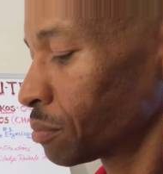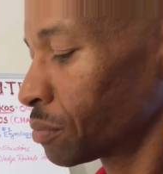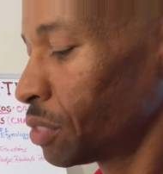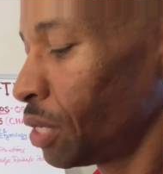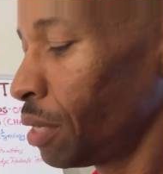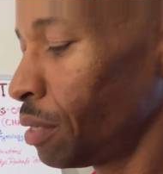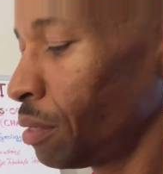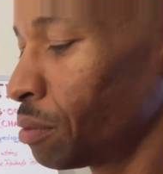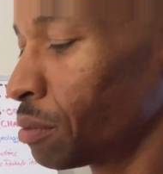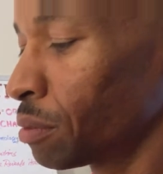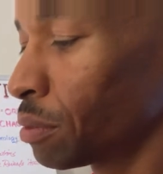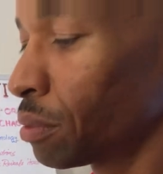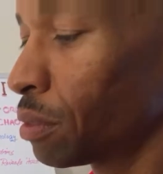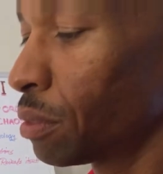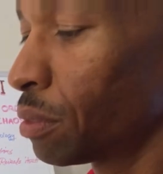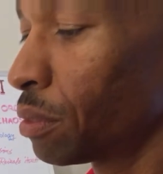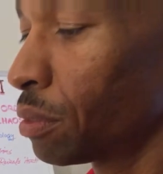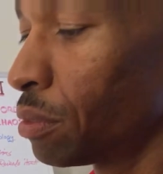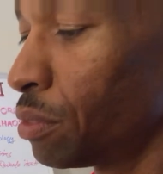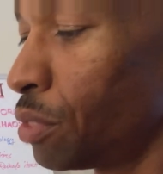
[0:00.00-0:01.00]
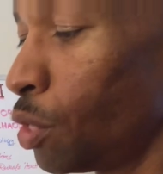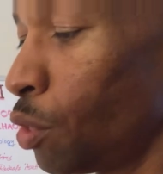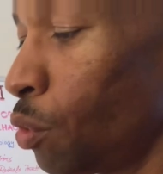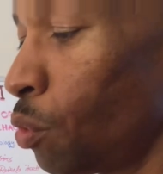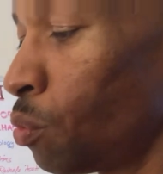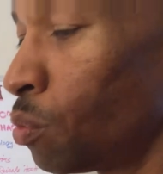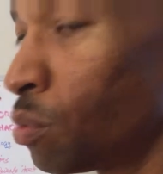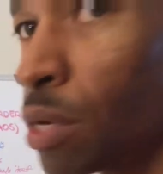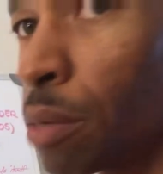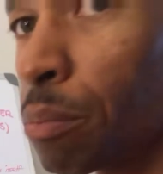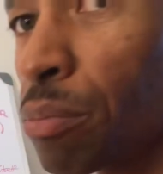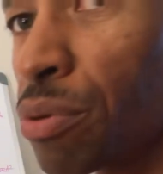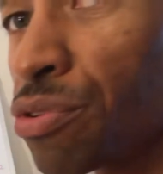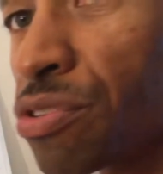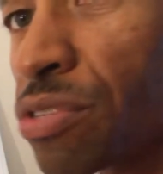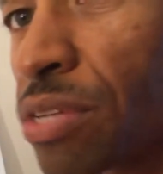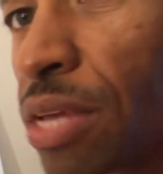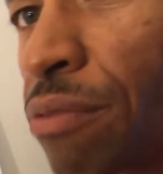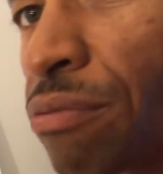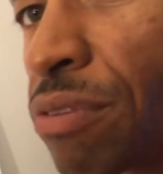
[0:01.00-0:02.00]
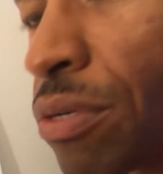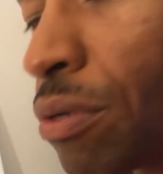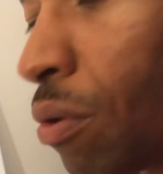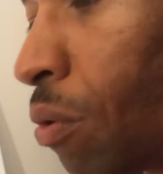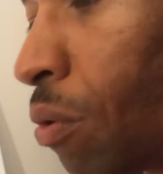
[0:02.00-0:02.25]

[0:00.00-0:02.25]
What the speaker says: Okay, node number 7